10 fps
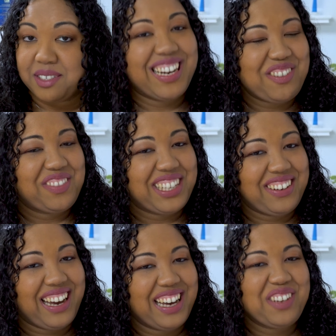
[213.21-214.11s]
I hope that you
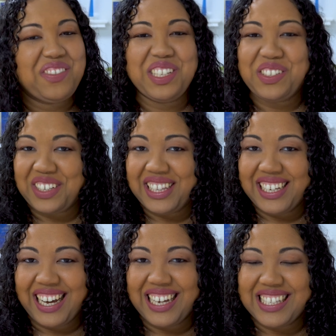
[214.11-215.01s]
have enjoyed the
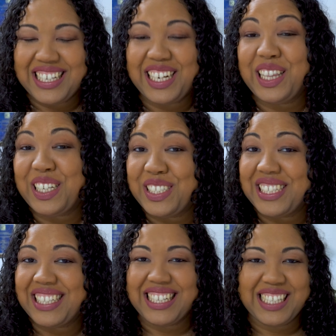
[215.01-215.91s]
content and learned a
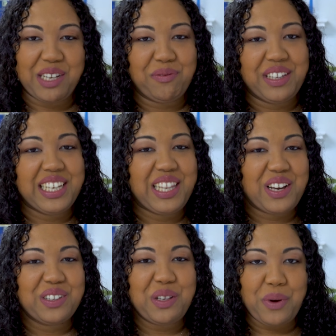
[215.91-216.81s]
little something
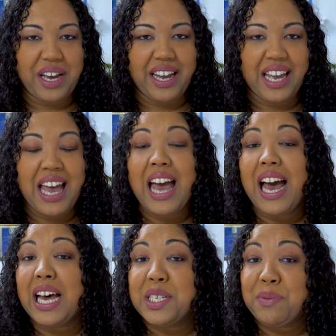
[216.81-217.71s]
along the way,
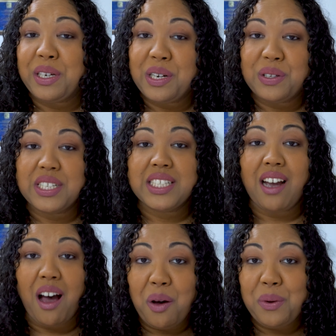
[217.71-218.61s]
as my goal is to
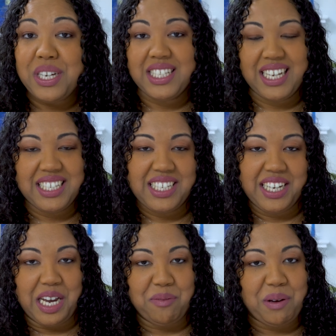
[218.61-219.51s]
always
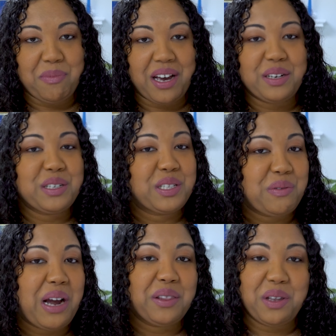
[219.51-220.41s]
educate my buyers
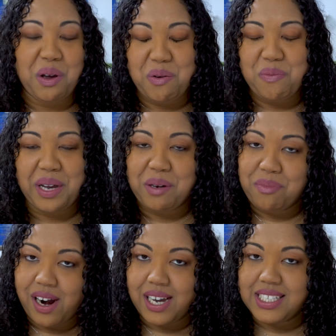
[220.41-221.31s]
throughout the home buying
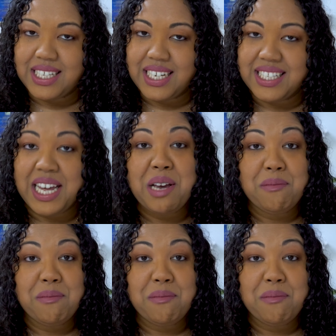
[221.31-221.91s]
process.